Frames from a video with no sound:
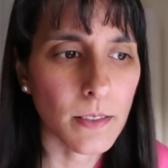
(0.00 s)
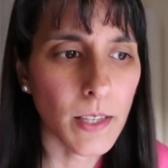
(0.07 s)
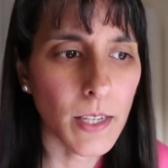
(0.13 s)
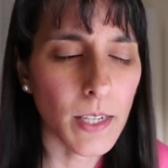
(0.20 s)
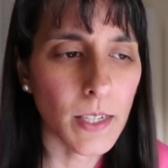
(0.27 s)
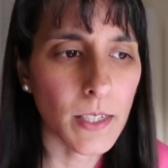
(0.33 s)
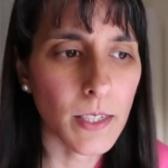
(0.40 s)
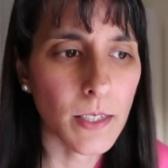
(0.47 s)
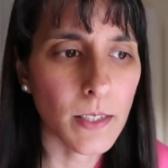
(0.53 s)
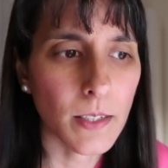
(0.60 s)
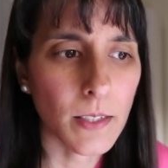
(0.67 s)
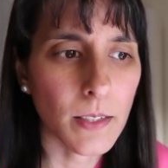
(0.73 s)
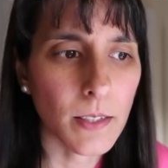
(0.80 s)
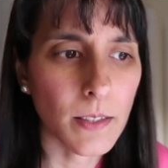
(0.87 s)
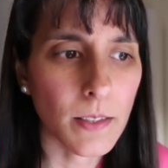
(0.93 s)

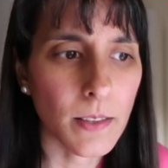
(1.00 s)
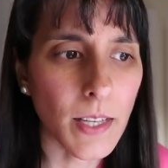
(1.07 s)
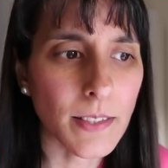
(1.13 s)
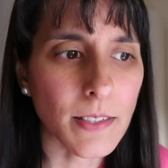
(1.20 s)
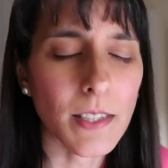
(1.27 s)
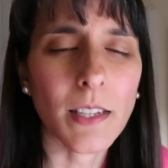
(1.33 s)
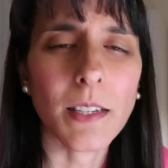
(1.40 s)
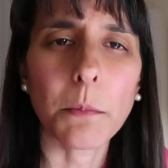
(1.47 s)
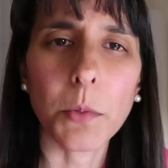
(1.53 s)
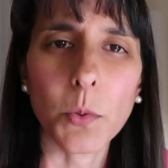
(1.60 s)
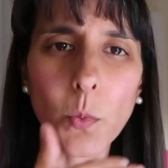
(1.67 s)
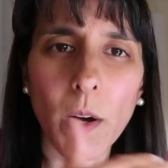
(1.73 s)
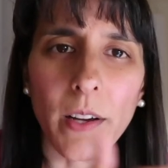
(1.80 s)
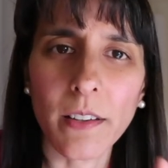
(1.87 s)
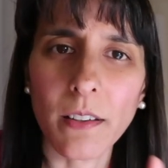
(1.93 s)
They, that's their number
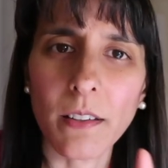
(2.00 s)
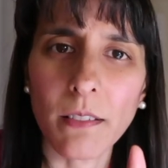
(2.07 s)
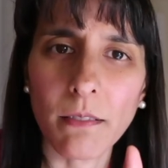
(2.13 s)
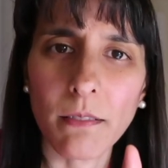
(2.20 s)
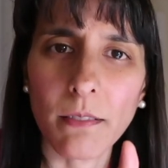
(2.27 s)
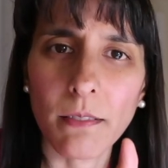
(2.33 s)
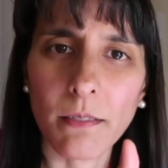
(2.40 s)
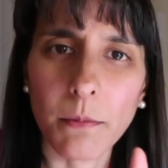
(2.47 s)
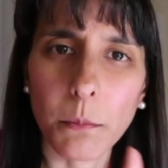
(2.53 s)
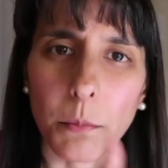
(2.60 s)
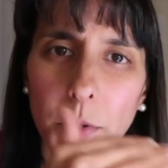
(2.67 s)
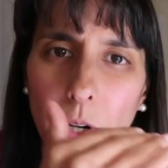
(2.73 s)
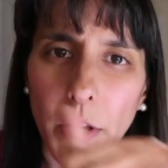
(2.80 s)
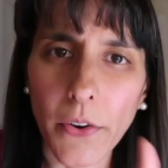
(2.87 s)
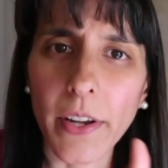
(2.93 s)
one
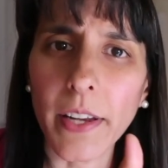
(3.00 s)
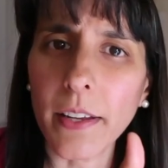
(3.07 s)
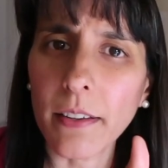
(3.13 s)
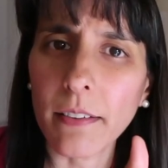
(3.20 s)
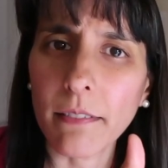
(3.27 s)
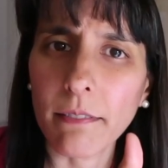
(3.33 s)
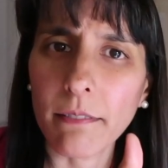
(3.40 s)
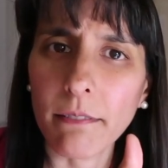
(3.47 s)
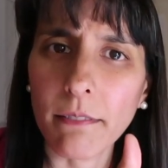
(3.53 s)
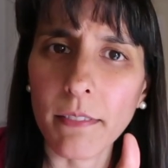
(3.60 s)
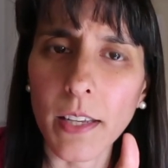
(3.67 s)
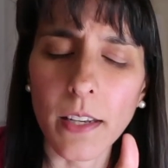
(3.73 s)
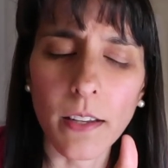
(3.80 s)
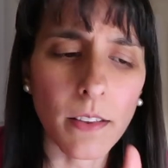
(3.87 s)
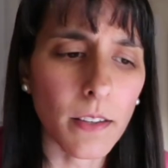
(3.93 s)
priority,
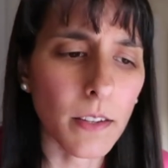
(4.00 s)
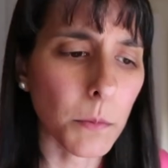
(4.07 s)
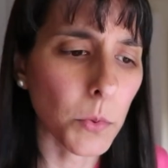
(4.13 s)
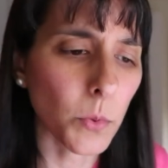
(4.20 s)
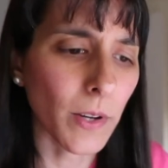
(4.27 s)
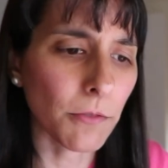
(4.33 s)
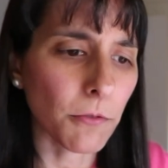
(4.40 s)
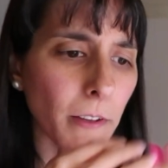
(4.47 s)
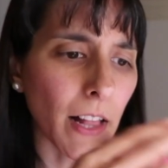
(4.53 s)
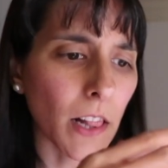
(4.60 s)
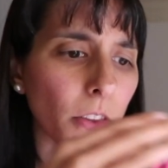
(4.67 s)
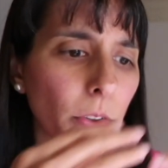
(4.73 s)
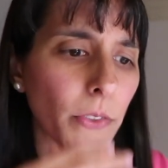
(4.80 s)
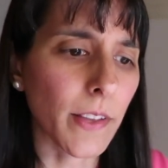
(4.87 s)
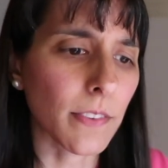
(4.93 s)
you know, the number one
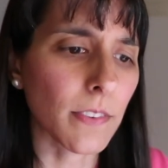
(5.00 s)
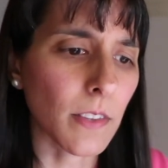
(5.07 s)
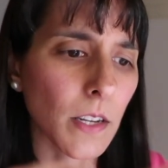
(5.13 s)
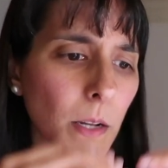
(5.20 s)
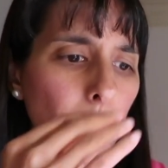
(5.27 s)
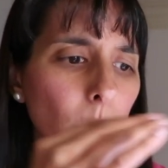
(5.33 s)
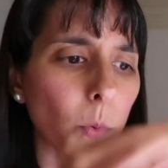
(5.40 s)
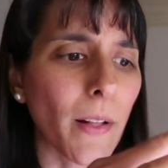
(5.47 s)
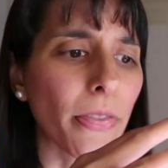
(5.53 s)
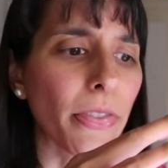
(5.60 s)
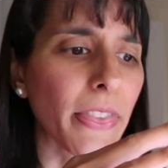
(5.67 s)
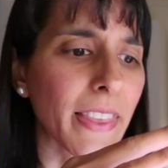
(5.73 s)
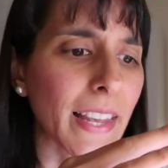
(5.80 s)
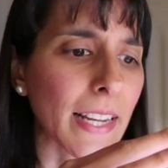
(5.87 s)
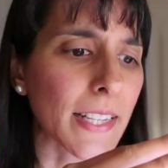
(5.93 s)
value, that's the number one
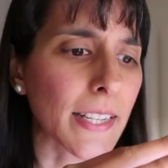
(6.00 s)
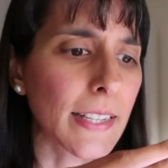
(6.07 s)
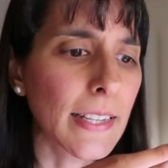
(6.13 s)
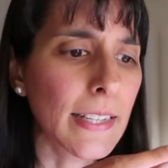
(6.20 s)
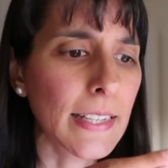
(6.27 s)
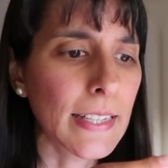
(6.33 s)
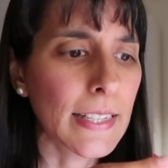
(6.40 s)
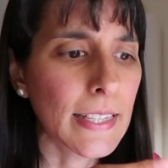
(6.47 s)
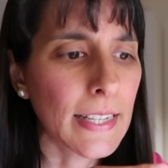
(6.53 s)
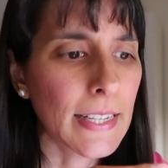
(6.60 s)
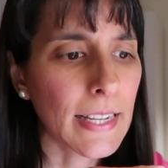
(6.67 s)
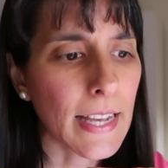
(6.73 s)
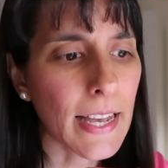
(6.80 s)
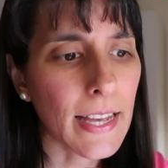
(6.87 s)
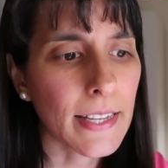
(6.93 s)
thing.
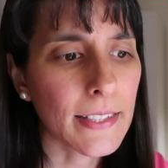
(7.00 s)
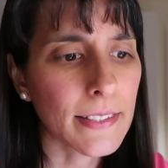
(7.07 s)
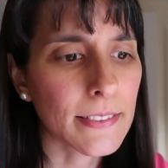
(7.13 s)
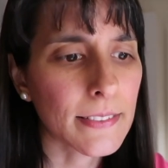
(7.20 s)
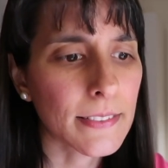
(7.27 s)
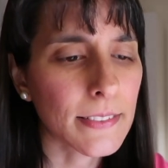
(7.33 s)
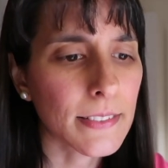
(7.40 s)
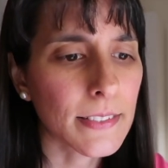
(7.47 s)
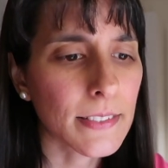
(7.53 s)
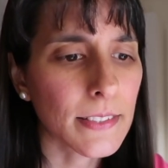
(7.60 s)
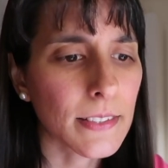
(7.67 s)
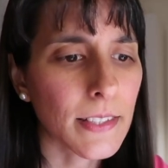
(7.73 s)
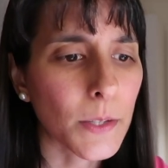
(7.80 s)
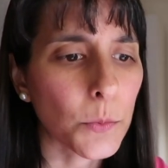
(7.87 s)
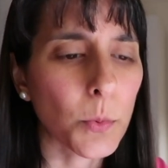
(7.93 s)
And
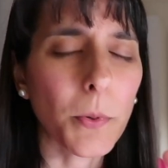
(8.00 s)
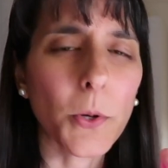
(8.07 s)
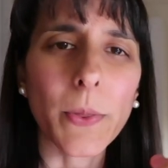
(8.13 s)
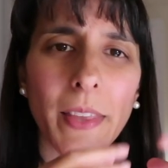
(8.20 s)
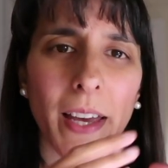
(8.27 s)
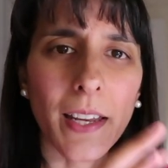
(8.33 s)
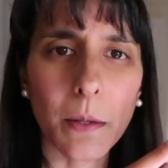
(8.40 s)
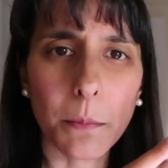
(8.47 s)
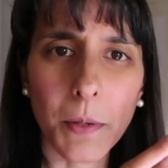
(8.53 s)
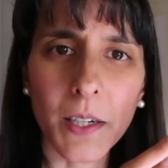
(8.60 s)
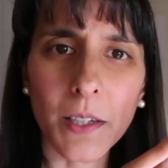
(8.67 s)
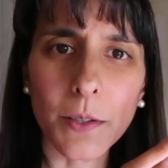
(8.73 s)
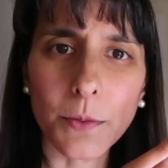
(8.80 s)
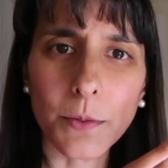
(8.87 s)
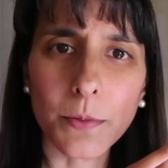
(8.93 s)
they will put that
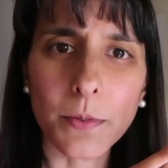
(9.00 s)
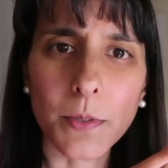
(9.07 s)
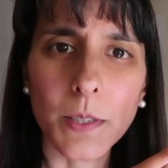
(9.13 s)
above